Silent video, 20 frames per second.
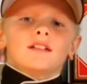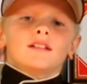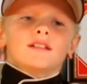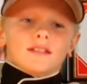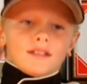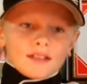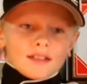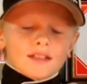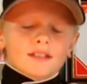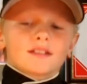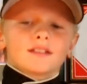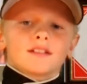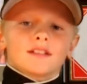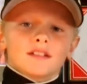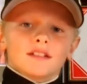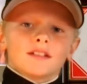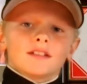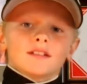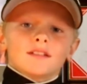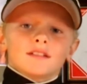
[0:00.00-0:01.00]

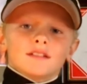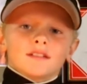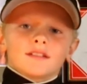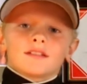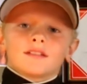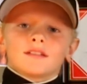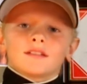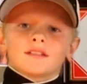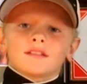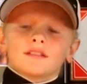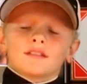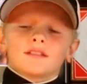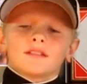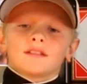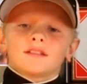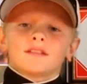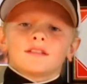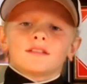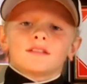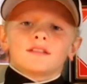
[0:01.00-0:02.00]

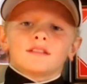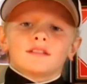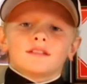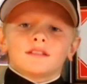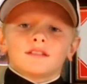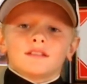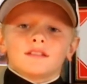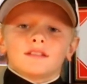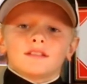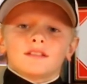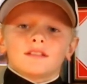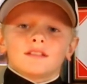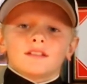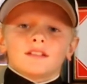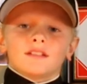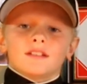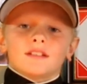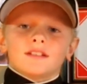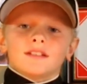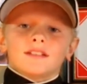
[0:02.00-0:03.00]

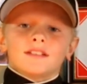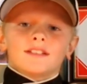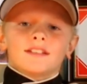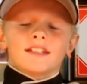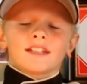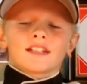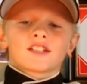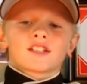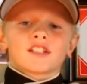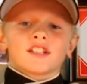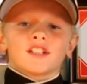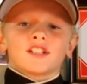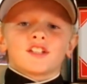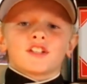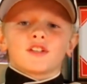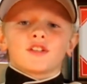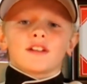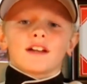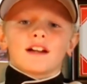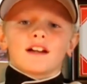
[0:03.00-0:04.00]

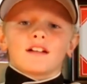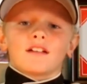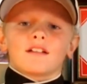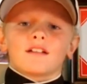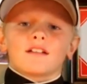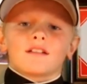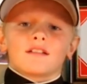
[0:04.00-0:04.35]
(not speaking)